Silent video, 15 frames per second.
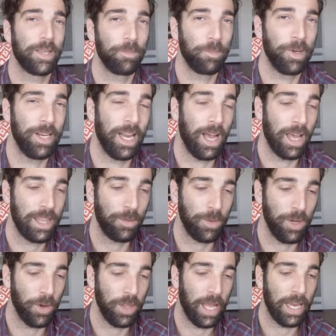But no, I think we
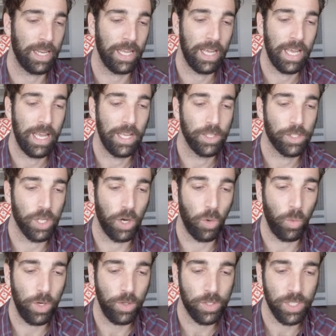know that. So
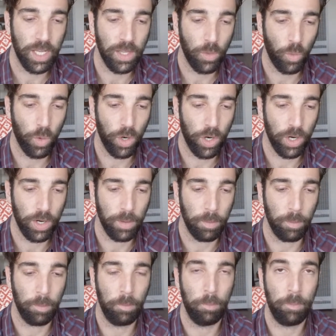when you say the
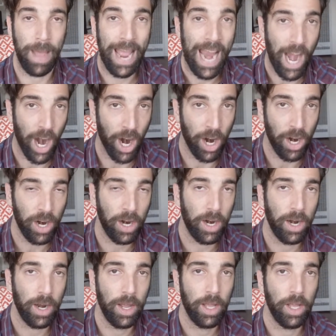word bear,
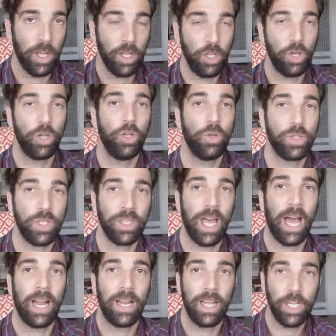you're using
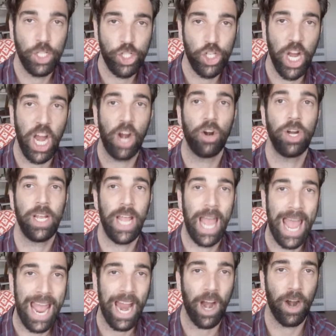that cherry
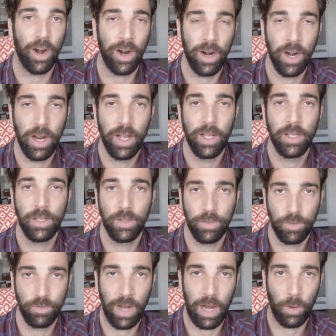hair
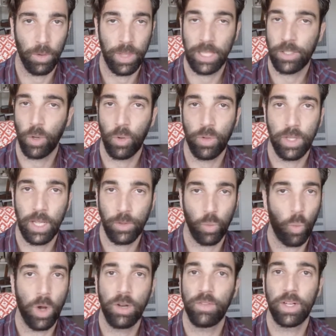vowel. It's
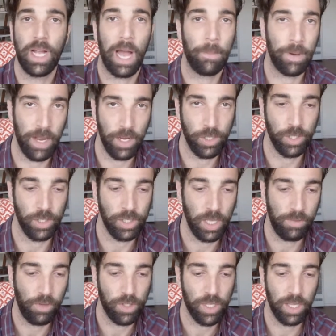one of the combinations.
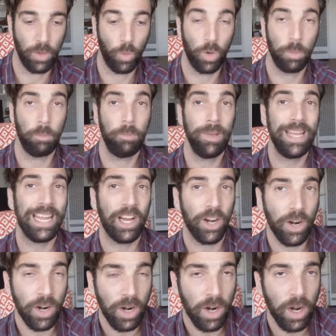If you say the word
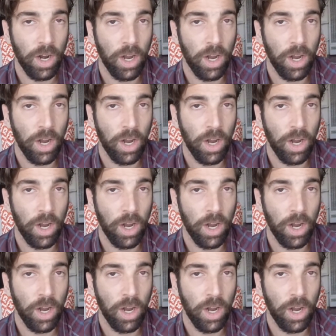beer,